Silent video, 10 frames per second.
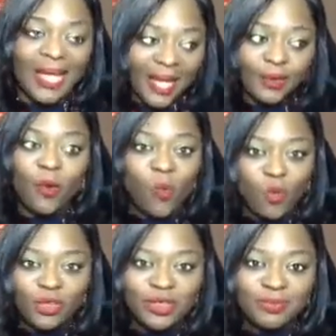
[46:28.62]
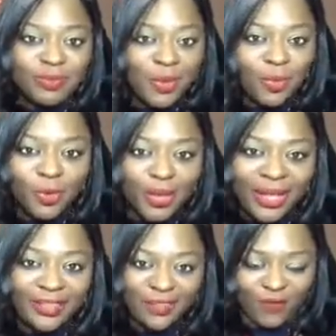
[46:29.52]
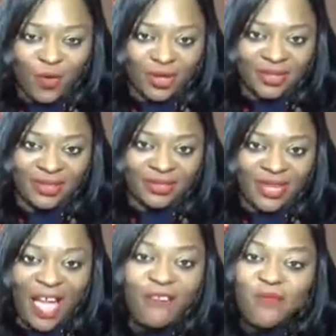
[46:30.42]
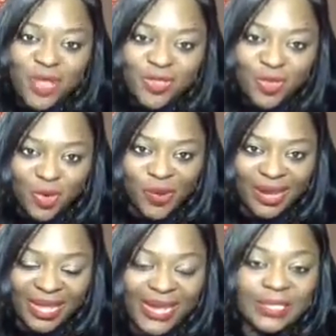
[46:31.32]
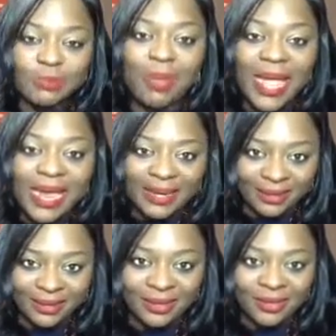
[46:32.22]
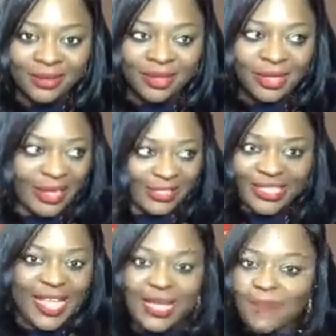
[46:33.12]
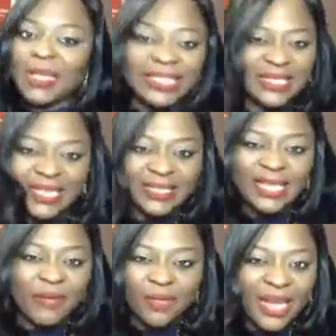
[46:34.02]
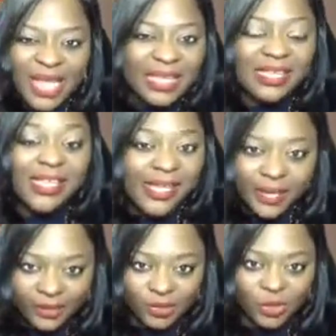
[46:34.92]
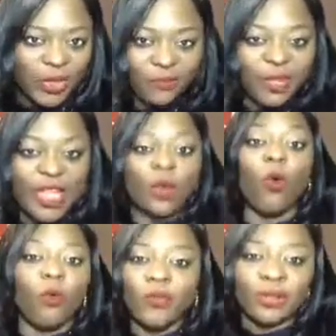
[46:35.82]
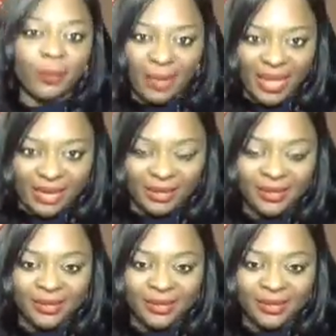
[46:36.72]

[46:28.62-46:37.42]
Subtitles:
I don't want people to get divorced. I've been through it. It is pain. It's taken me 6, 7, 8 years to even get over the pain.